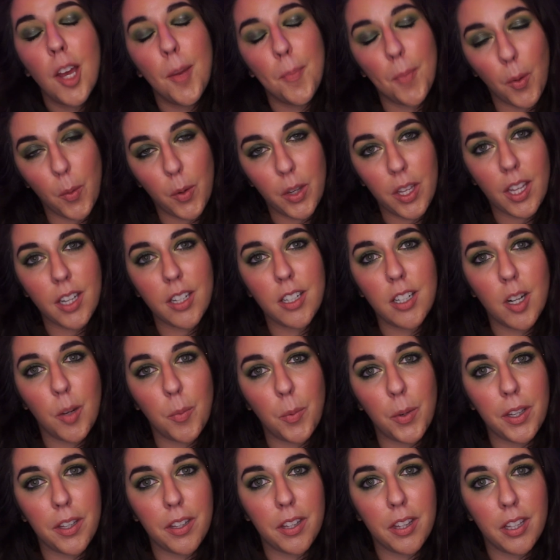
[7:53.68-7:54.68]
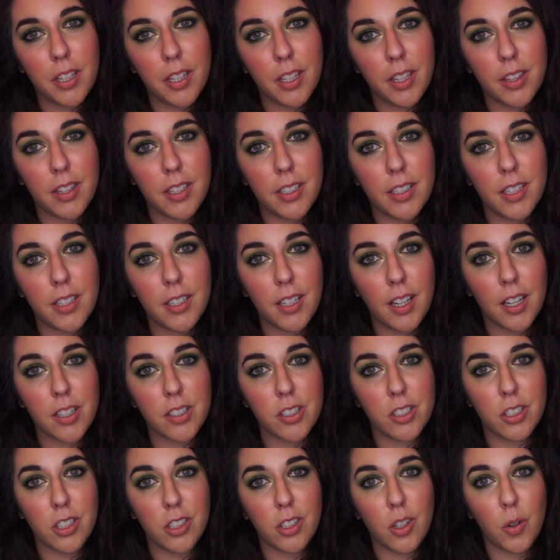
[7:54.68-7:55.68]
But we ended up with the
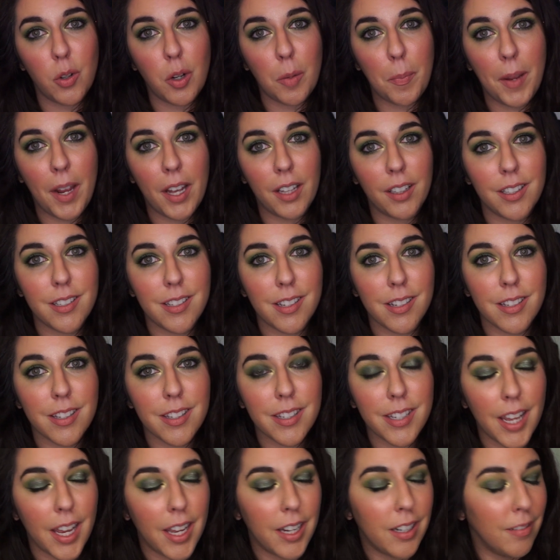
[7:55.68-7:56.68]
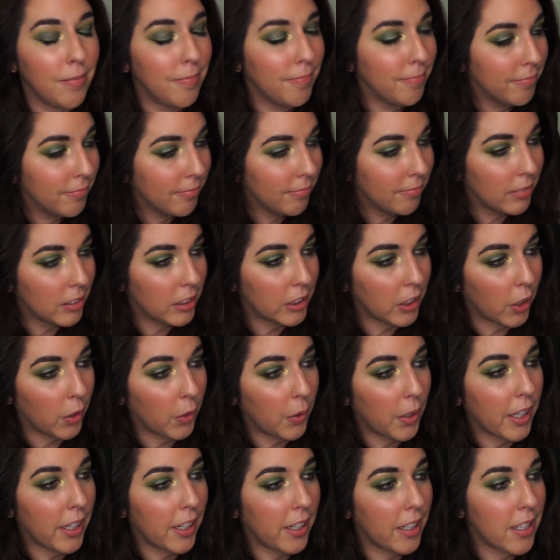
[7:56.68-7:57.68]
Natasha Denona palettes instead so
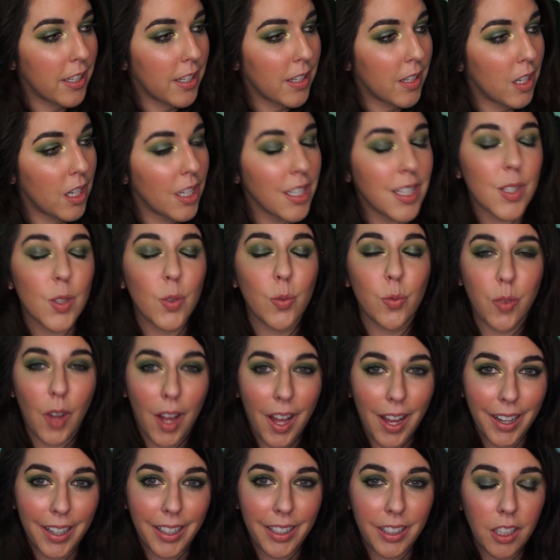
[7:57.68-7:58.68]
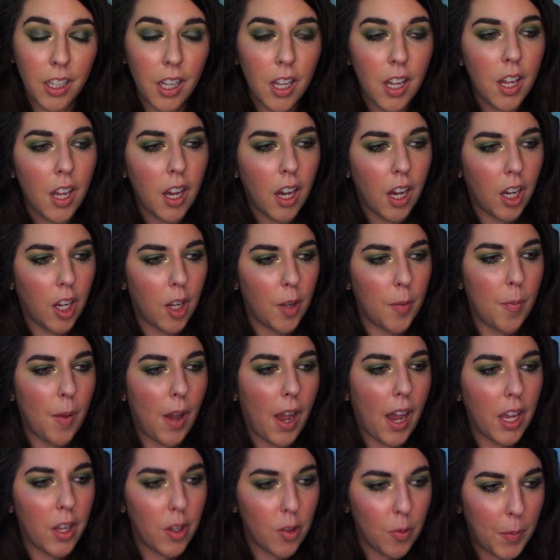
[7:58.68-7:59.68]
it is, it's fine. Um,
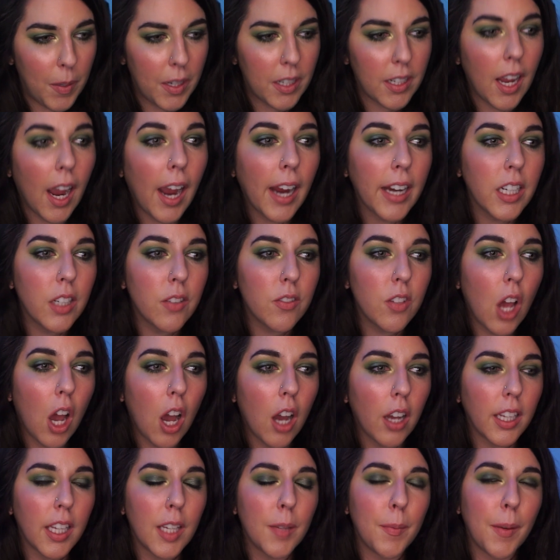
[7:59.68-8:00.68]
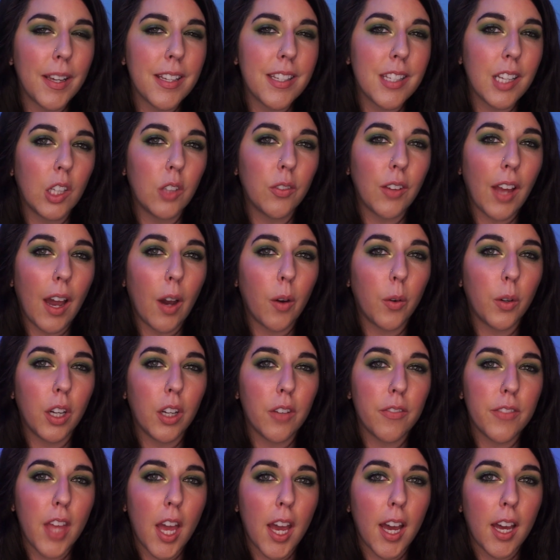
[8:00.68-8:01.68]
I've been kind of talking myself out
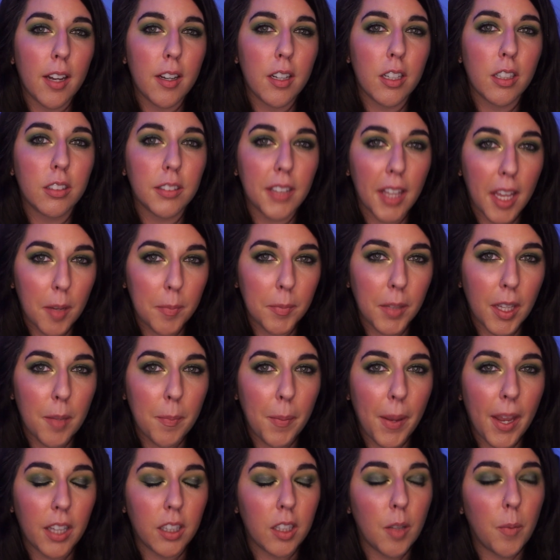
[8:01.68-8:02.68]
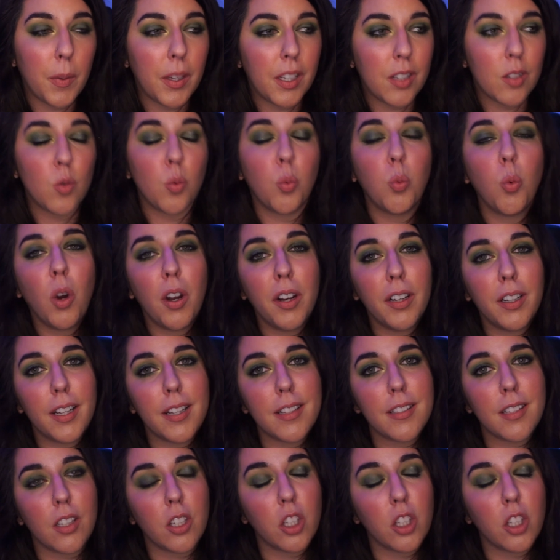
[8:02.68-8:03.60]
of that Glamlite palette because one, it's a